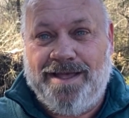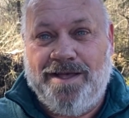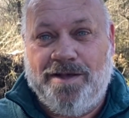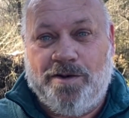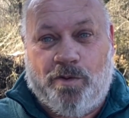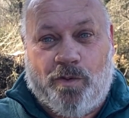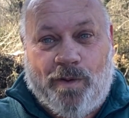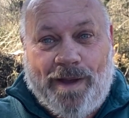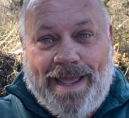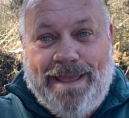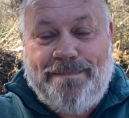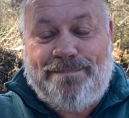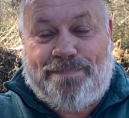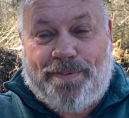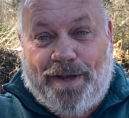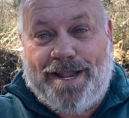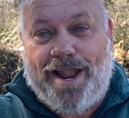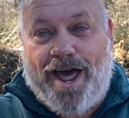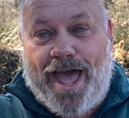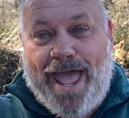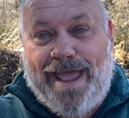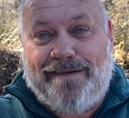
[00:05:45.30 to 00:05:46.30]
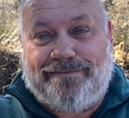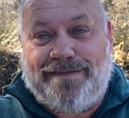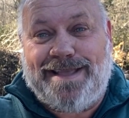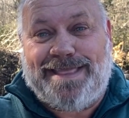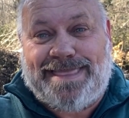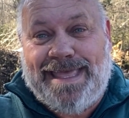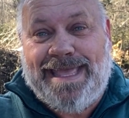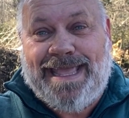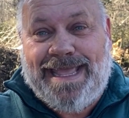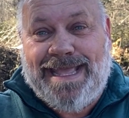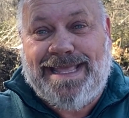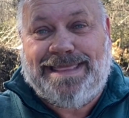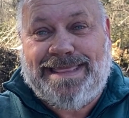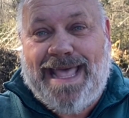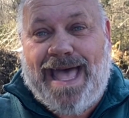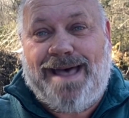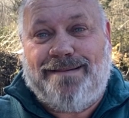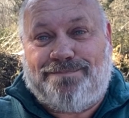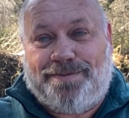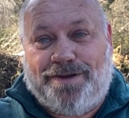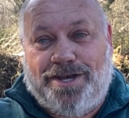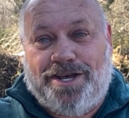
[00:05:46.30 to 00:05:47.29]
we put everything in
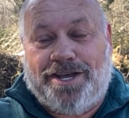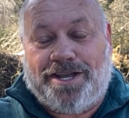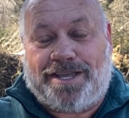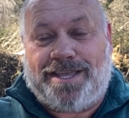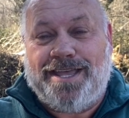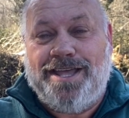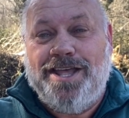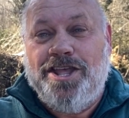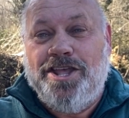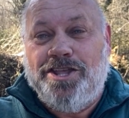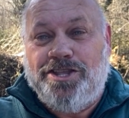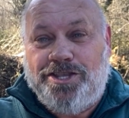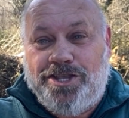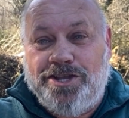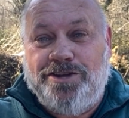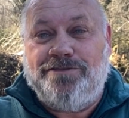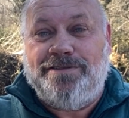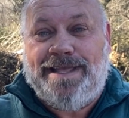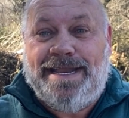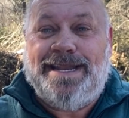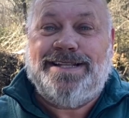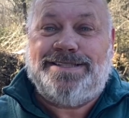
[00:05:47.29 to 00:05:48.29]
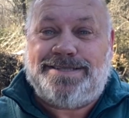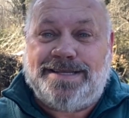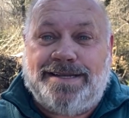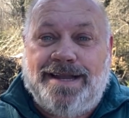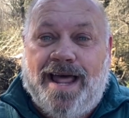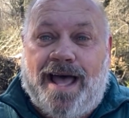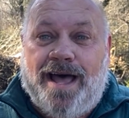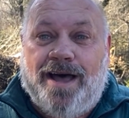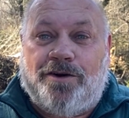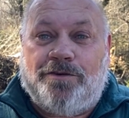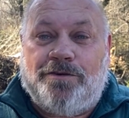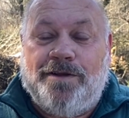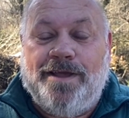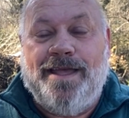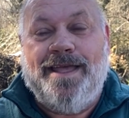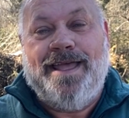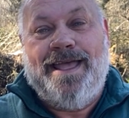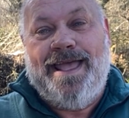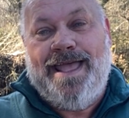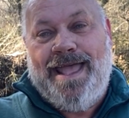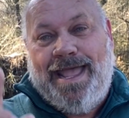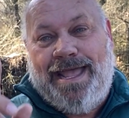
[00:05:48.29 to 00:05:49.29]
that book you needed to know.
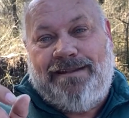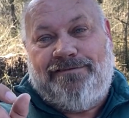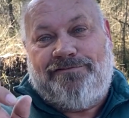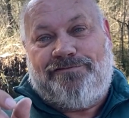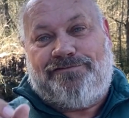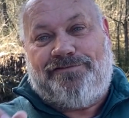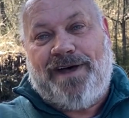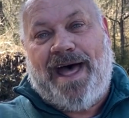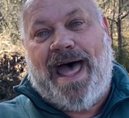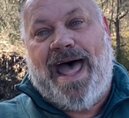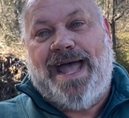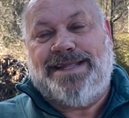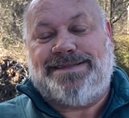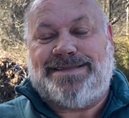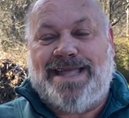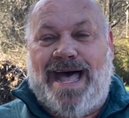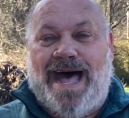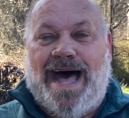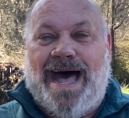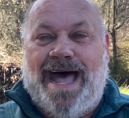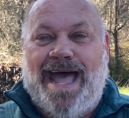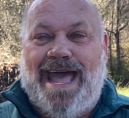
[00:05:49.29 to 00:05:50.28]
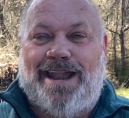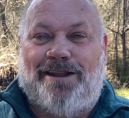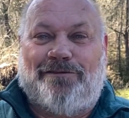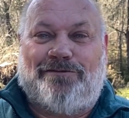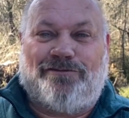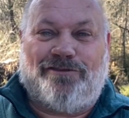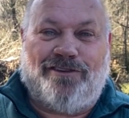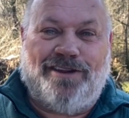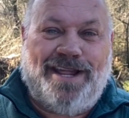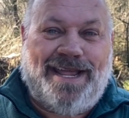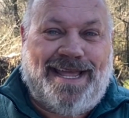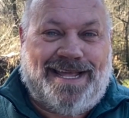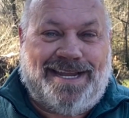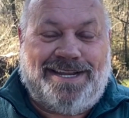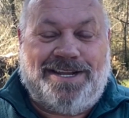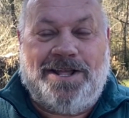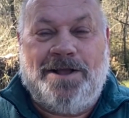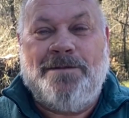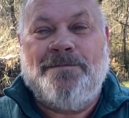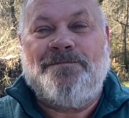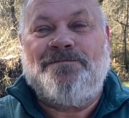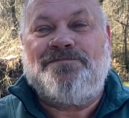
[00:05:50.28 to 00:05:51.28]
In fact, I had a
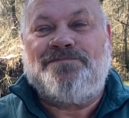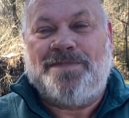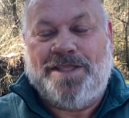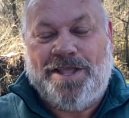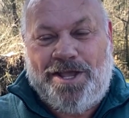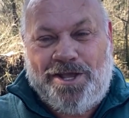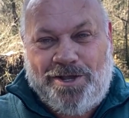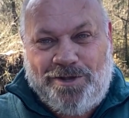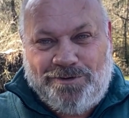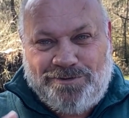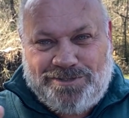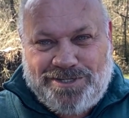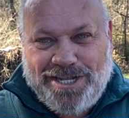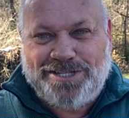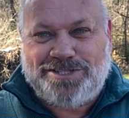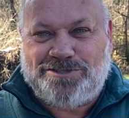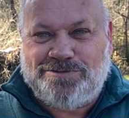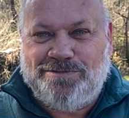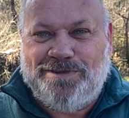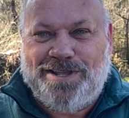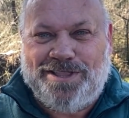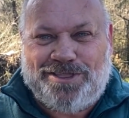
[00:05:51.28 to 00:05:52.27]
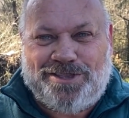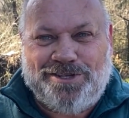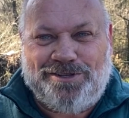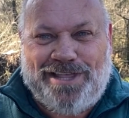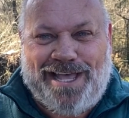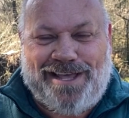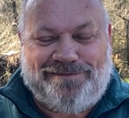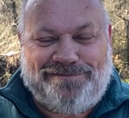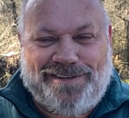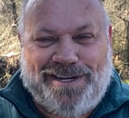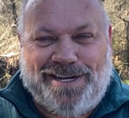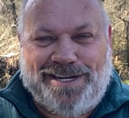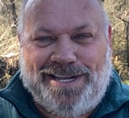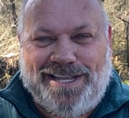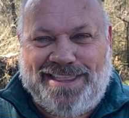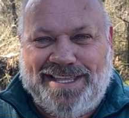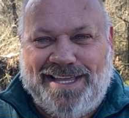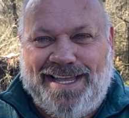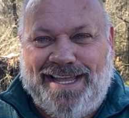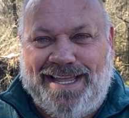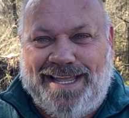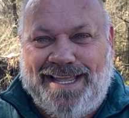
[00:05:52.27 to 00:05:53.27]
friend who just went through that very
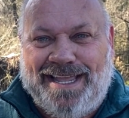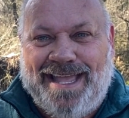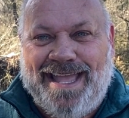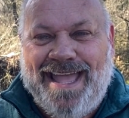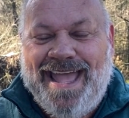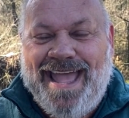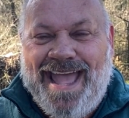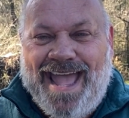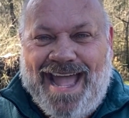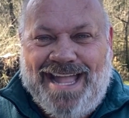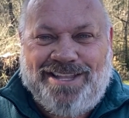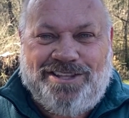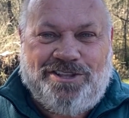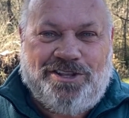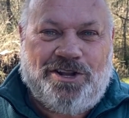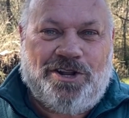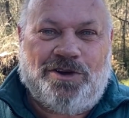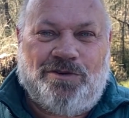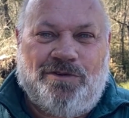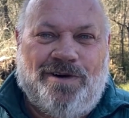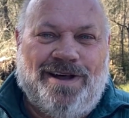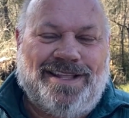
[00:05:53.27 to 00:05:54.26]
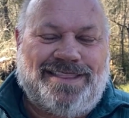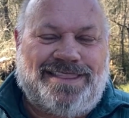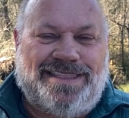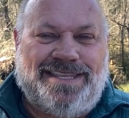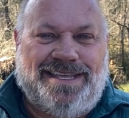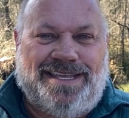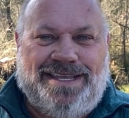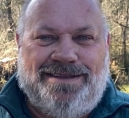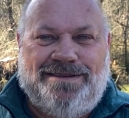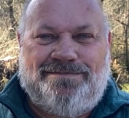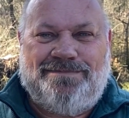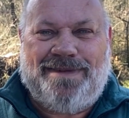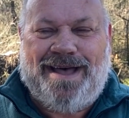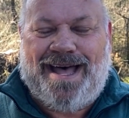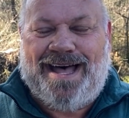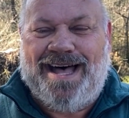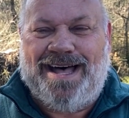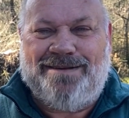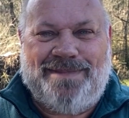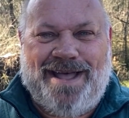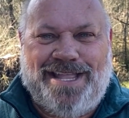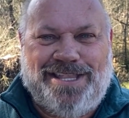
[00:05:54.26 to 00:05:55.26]
thing, and you know what the
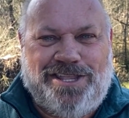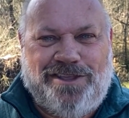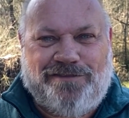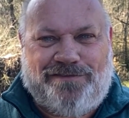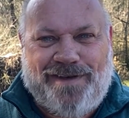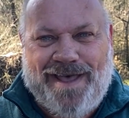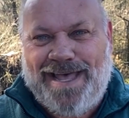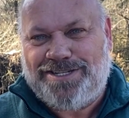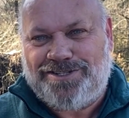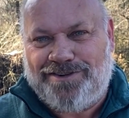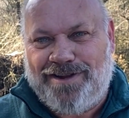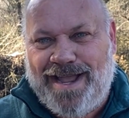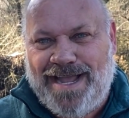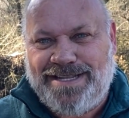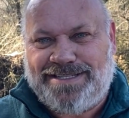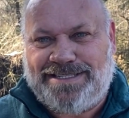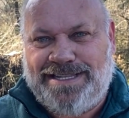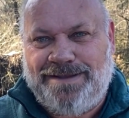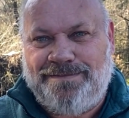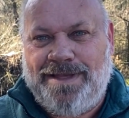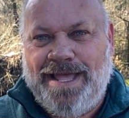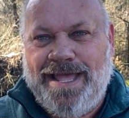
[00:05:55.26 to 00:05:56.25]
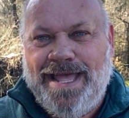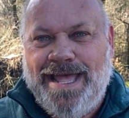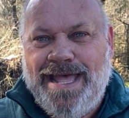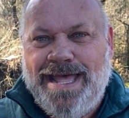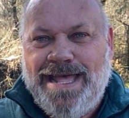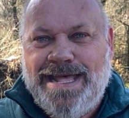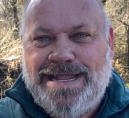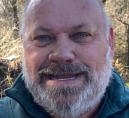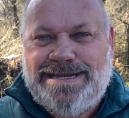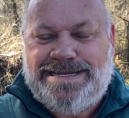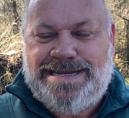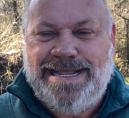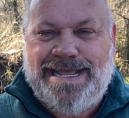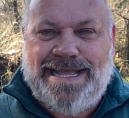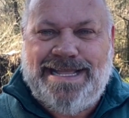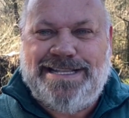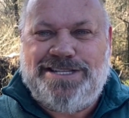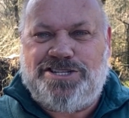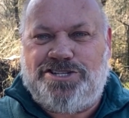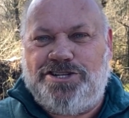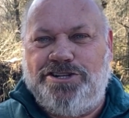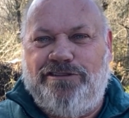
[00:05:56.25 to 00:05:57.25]
manufacturer asked him?
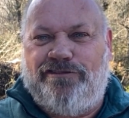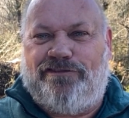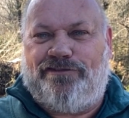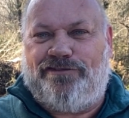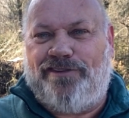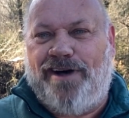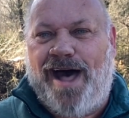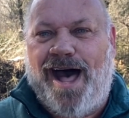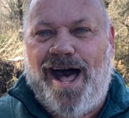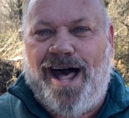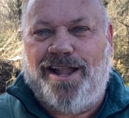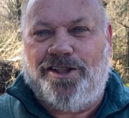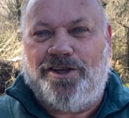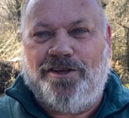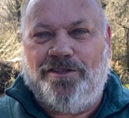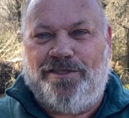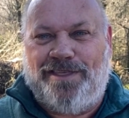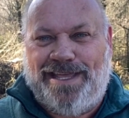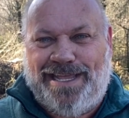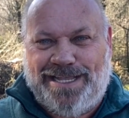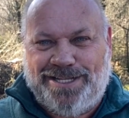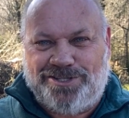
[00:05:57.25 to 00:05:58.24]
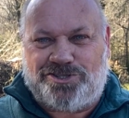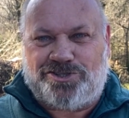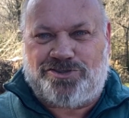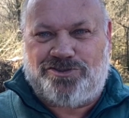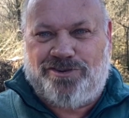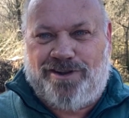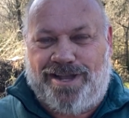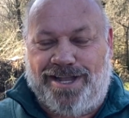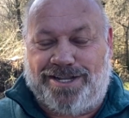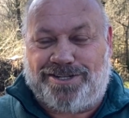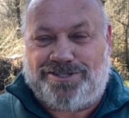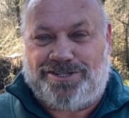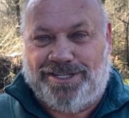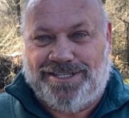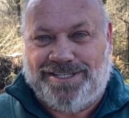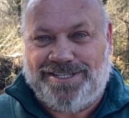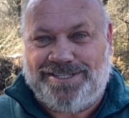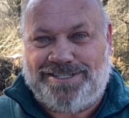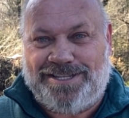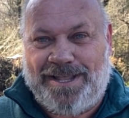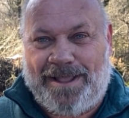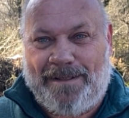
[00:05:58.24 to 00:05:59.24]
Did you follow the
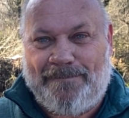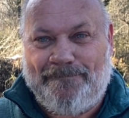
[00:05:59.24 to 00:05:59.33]
instructions?